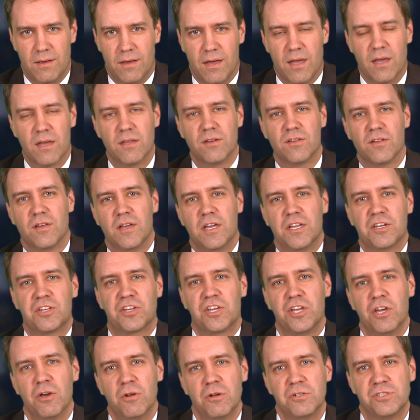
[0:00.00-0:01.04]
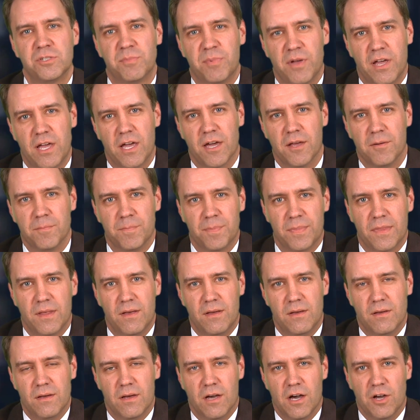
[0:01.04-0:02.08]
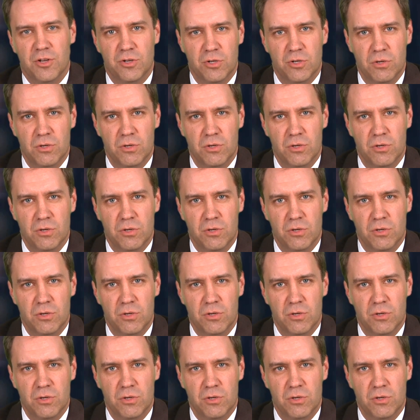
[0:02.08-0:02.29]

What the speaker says: And in Kyoto, Japan, a